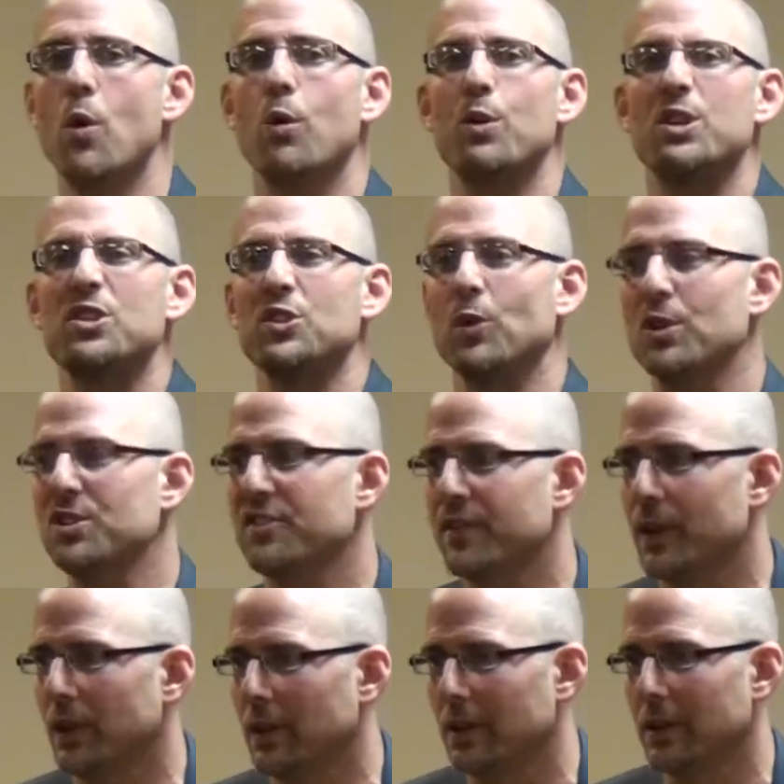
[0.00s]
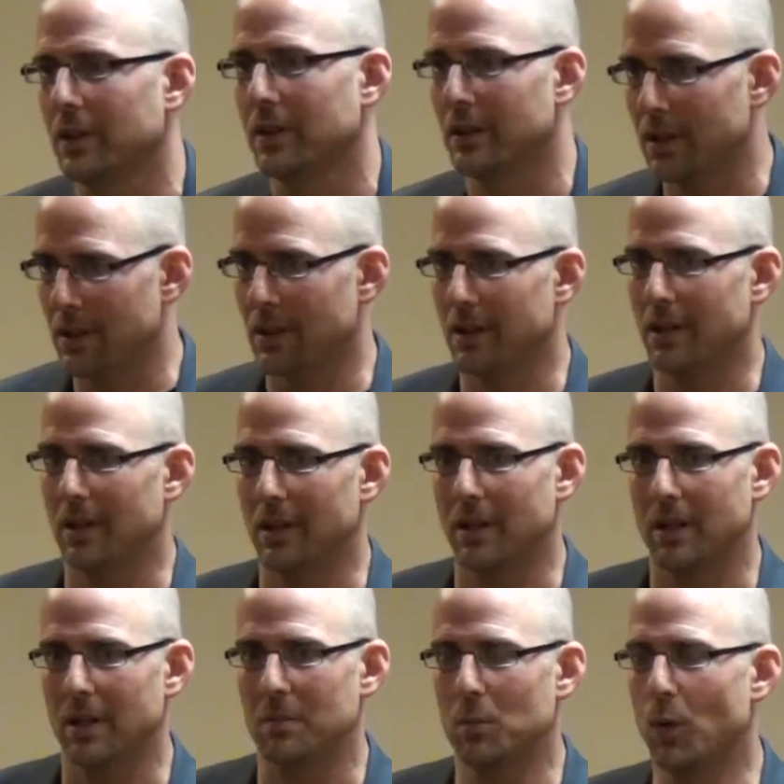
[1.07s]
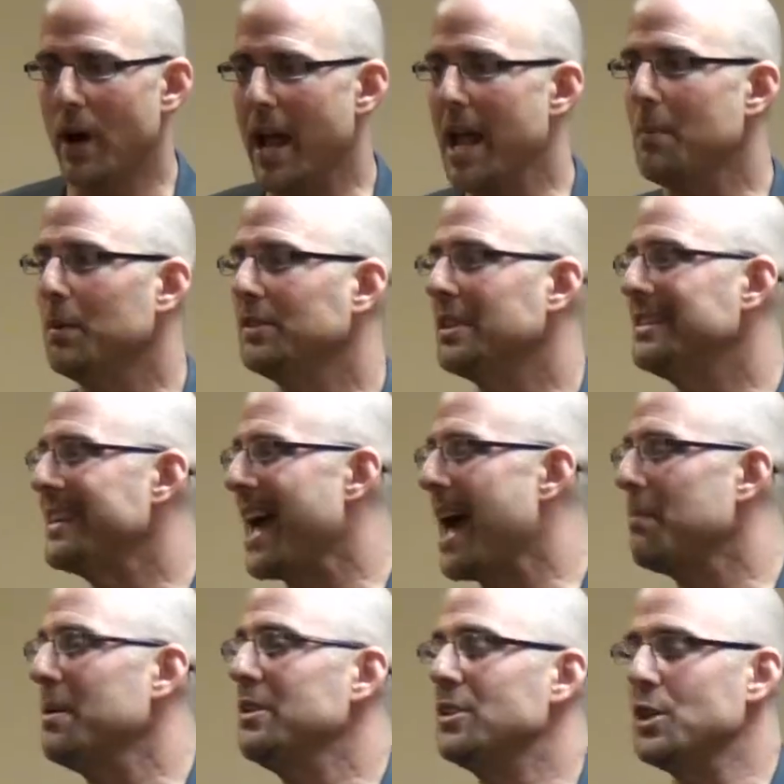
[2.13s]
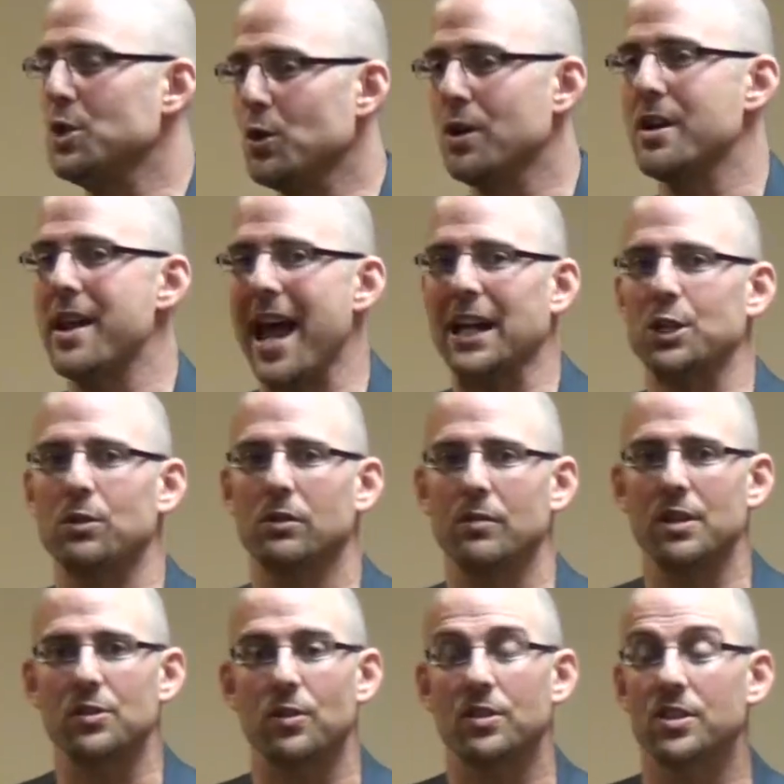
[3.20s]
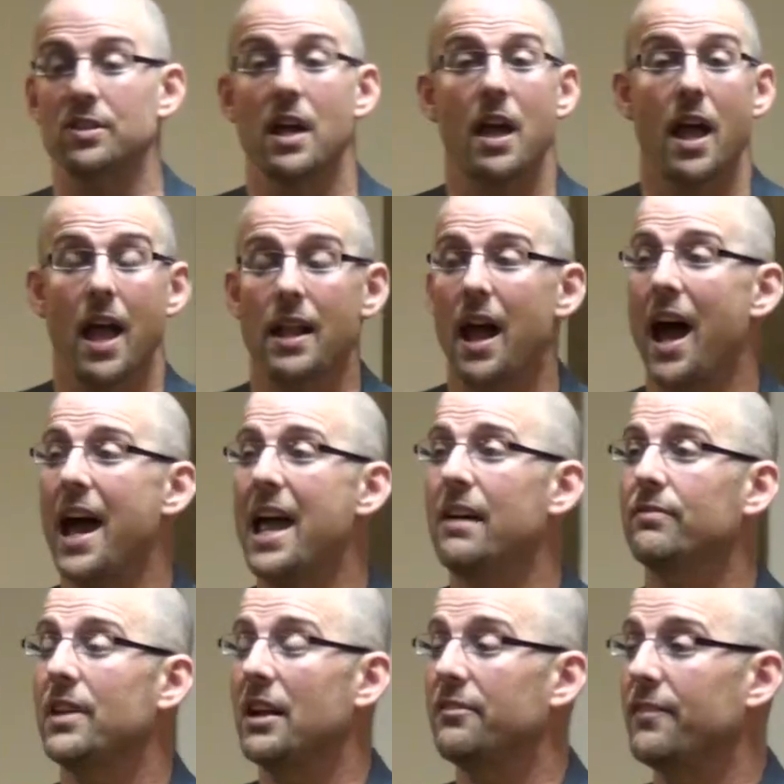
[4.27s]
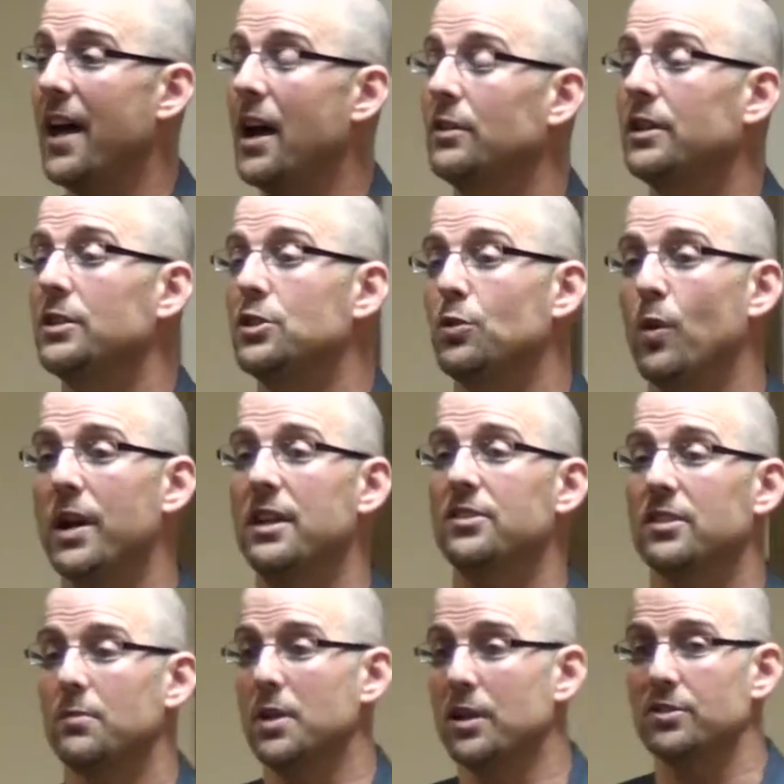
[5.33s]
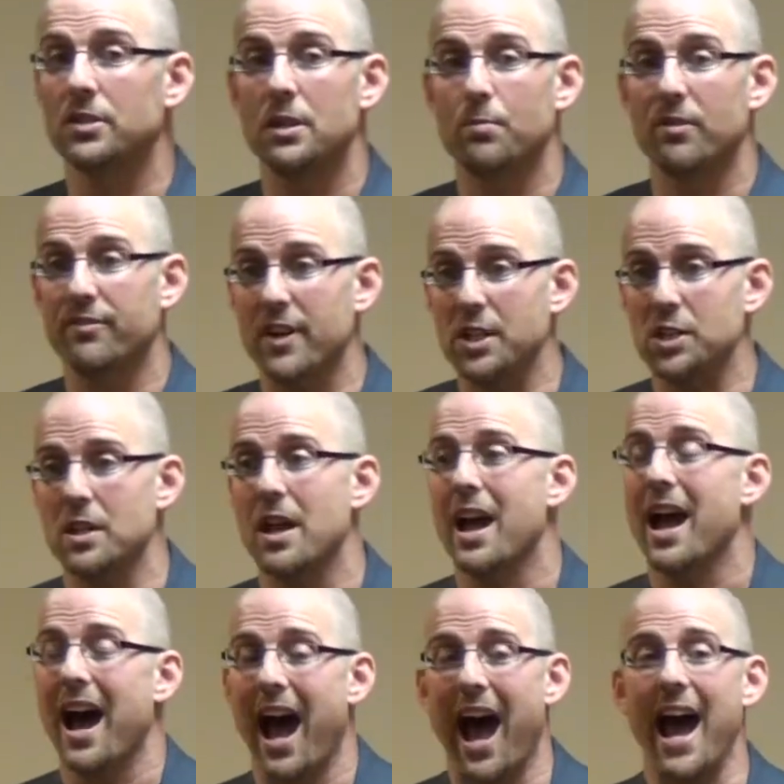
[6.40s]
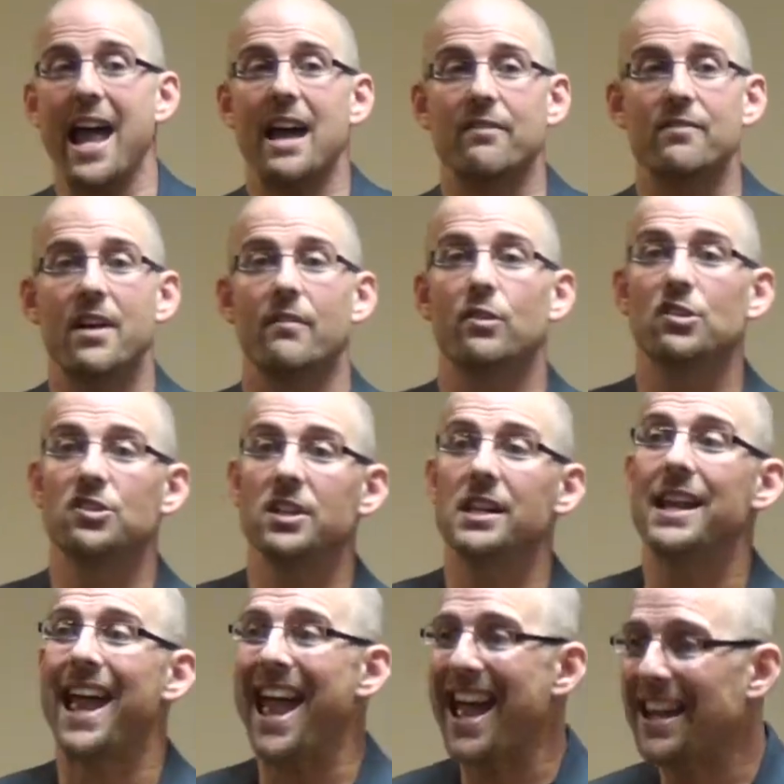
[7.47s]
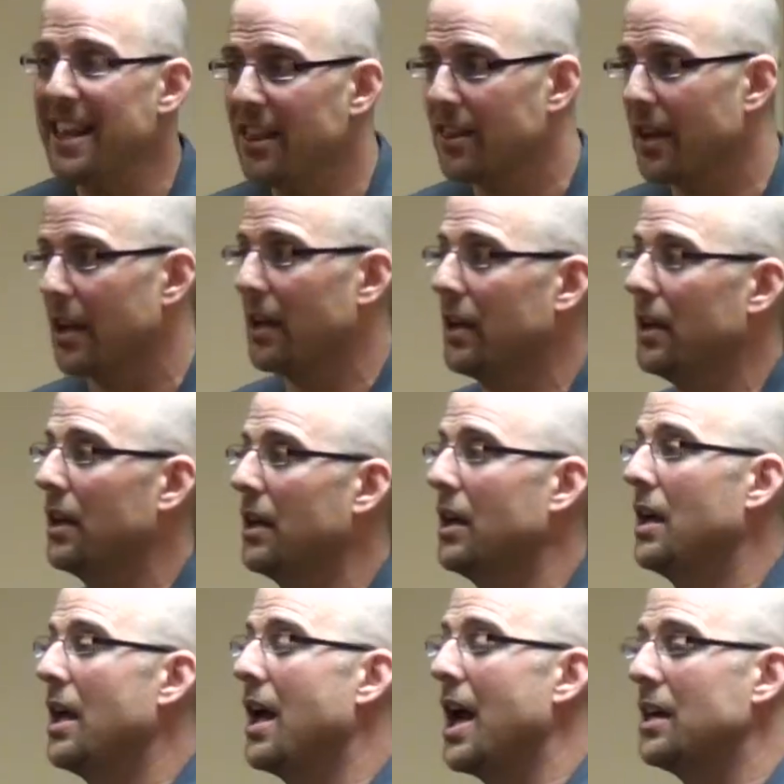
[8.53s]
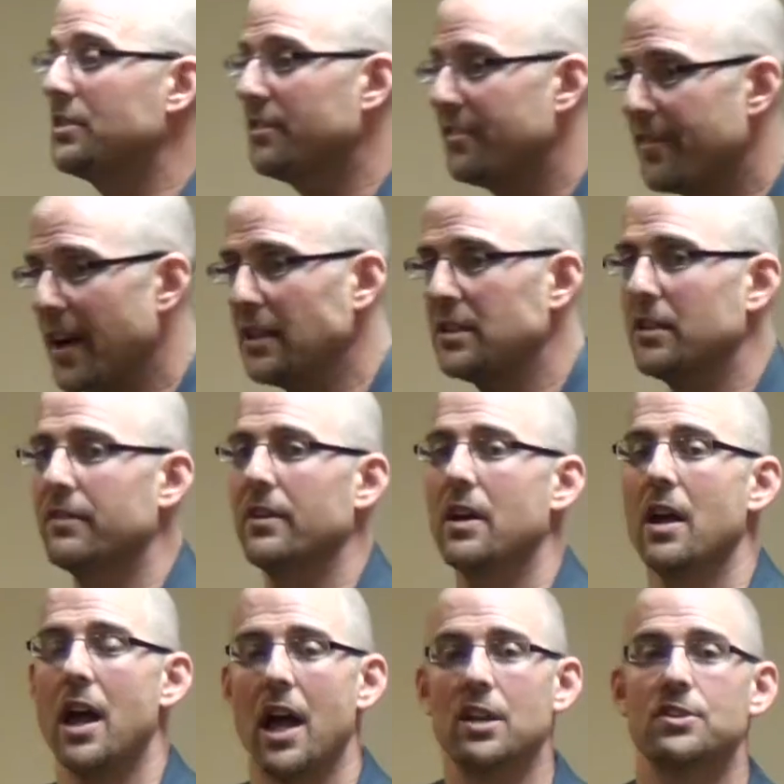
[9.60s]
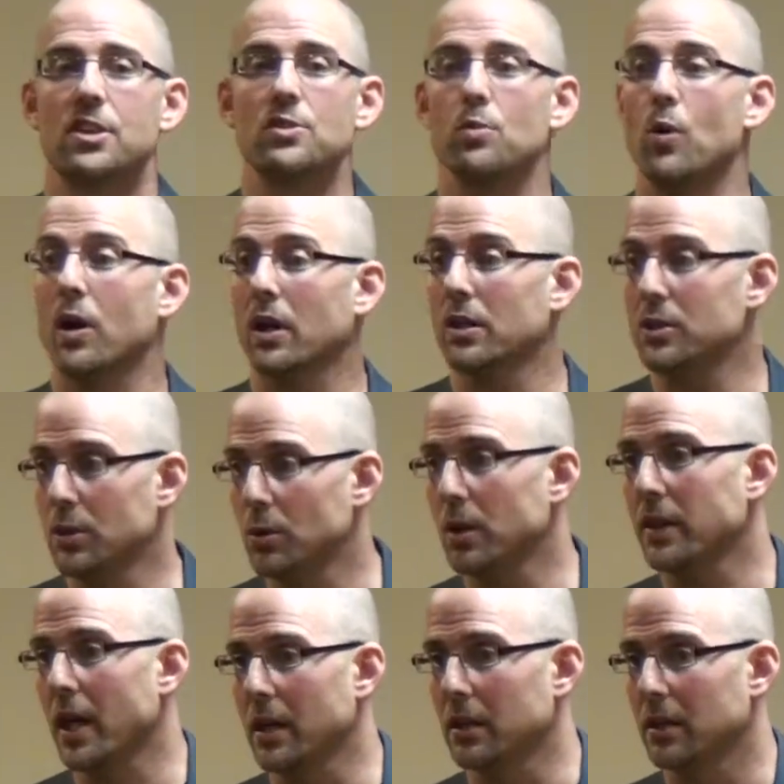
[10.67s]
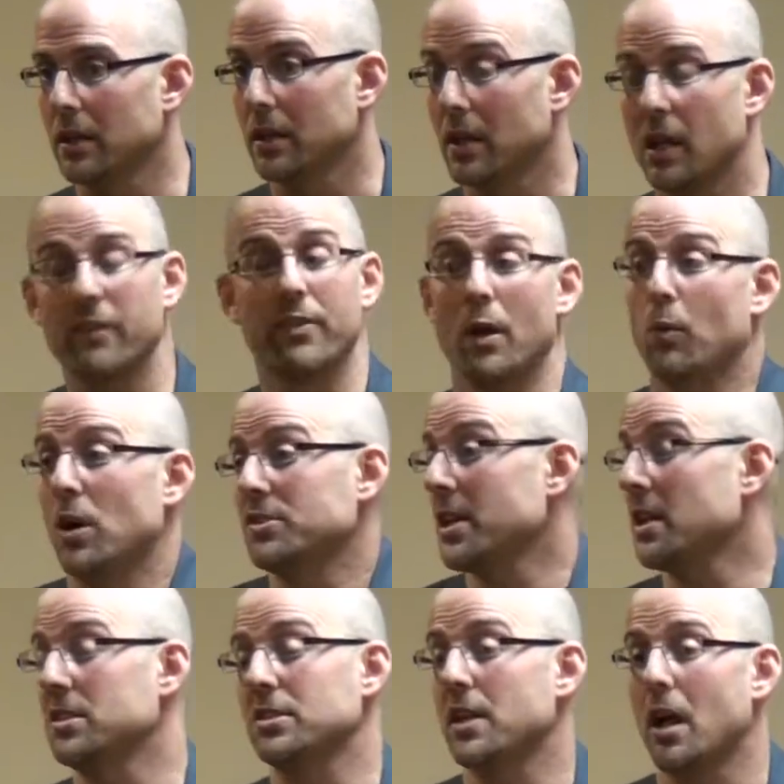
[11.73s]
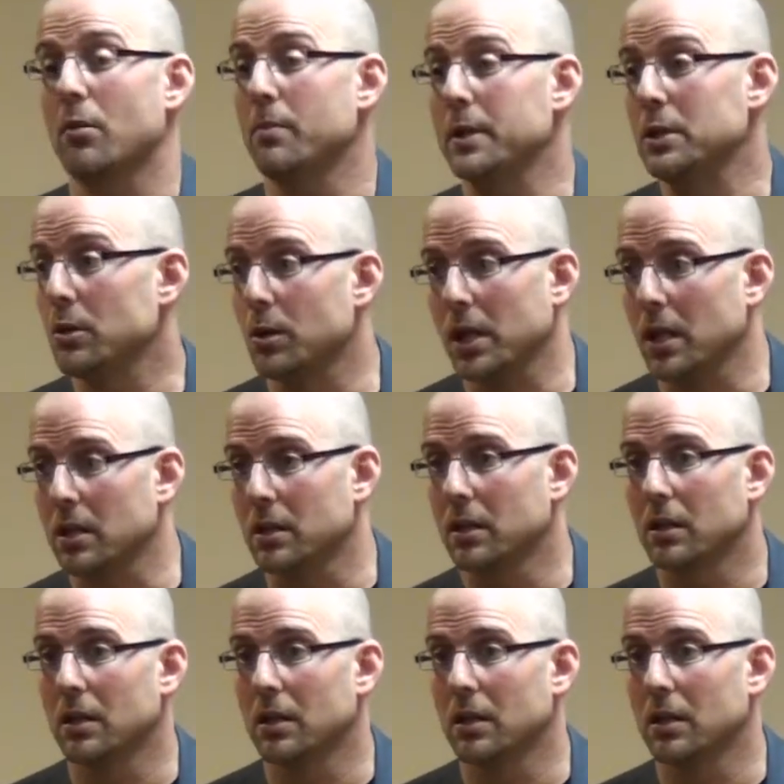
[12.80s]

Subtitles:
more resourceful, more able to tap into your natural resources. And I have not found, in 20-some years in the profession, I have never seen anything as effective as this work in doing that. If there was, honestly, I would be doing it.